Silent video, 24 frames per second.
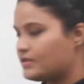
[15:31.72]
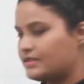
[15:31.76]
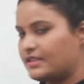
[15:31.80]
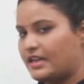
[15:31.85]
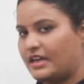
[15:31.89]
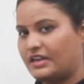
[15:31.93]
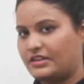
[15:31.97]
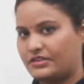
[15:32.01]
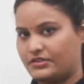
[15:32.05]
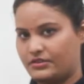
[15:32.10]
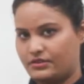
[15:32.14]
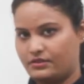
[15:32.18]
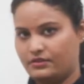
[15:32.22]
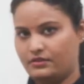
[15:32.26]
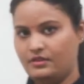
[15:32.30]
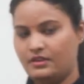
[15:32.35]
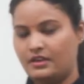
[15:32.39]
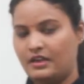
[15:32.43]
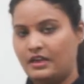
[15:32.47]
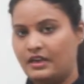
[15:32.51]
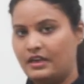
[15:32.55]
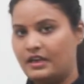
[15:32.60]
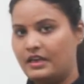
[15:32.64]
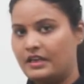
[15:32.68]

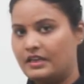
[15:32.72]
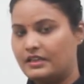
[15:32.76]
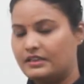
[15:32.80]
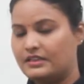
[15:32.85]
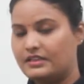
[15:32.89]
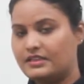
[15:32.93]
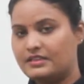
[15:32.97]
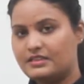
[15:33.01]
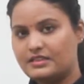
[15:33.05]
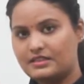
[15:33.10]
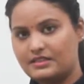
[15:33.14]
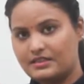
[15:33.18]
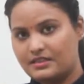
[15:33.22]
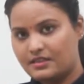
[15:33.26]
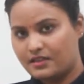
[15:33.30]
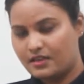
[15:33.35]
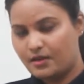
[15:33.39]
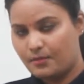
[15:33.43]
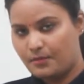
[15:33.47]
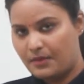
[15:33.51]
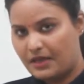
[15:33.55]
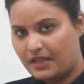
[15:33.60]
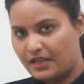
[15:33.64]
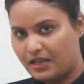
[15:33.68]
section, this is the
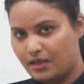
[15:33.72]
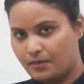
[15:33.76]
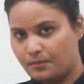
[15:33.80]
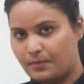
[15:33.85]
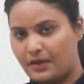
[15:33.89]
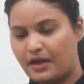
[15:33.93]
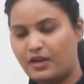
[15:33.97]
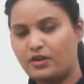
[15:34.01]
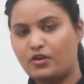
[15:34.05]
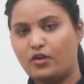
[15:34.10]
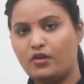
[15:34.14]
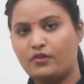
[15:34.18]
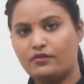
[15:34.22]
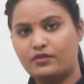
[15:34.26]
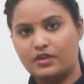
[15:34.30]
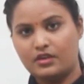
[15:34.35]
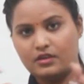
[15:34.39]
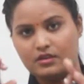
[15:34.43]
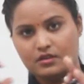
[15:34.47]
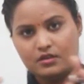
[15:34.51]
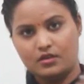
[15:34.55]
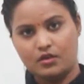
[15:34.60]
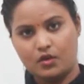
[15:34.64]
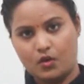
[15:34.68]
remaining part of
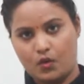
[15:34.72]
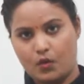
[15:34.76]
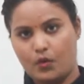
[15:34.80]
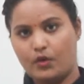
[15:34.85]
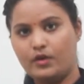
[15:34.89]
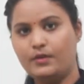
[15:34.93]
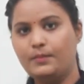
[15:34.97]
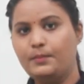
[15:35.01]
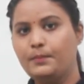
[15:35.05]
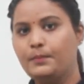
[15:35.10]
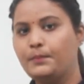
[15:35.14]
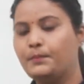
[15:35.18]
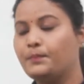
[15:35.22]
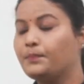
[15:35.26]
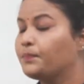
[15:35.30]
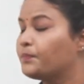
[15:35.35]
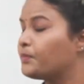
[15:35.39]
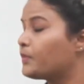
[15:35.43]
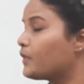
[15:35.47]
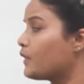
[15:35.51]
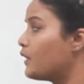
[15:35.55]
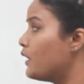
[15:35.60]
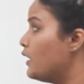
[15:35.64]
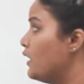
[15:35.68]
the cone.
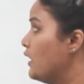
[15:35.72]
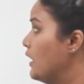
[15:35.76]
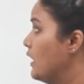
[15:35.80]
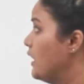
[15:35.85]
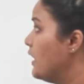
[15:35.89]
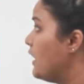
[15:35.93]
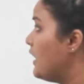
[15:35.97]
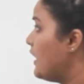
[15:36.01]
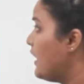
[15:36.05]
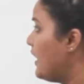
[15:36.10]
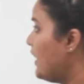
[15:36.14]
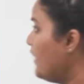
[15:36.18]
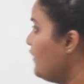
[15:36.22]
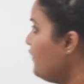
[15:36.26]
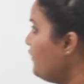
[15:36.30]
If